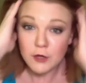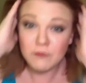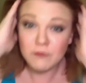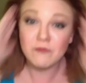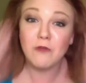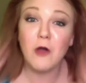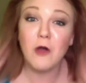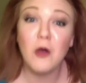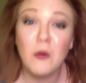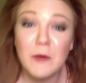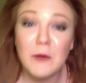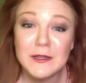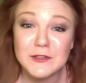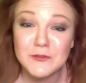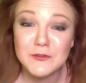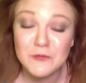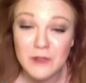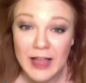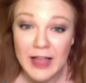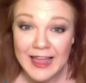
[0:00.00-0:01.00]
can always
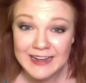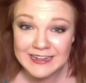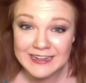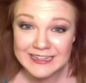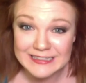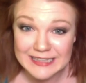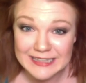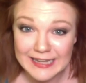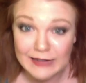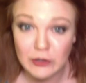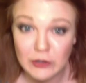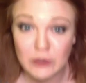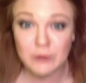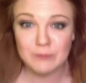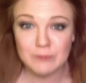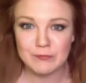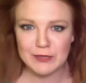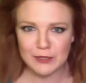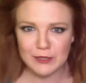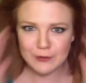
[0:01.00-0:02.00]
flatten it later,
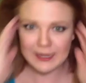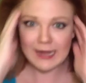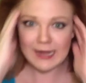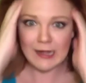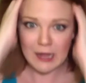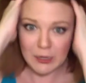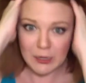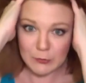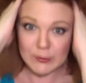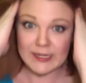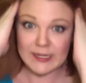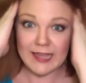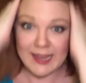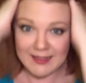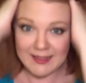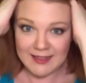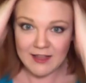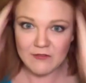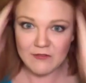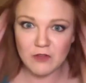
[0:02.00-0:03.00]
but you cannot regain
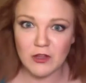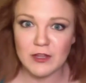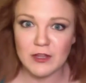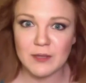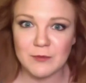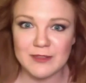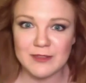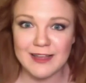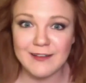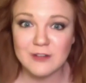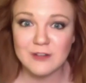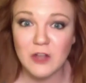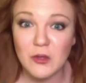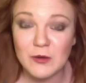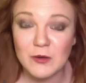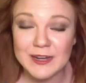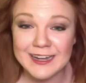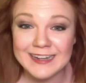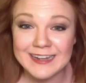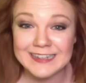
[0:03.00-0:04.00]
that volume without
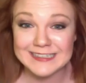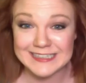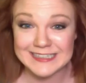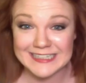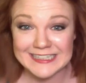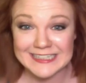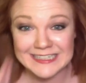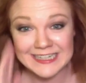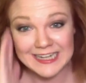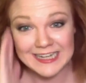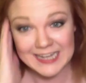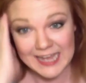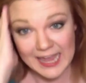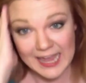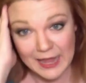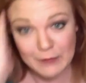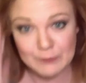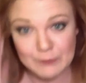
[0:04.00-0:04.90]
going in and teasing it again.